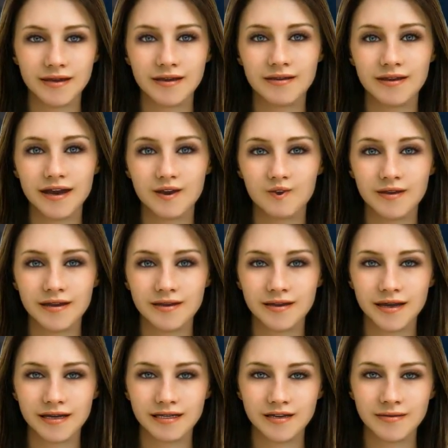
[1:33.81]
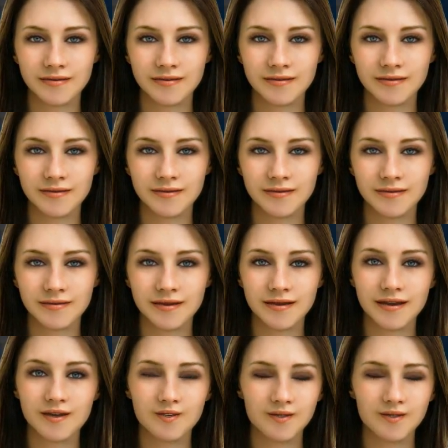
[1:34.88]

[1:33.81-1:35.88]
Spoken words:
A fire is best. Be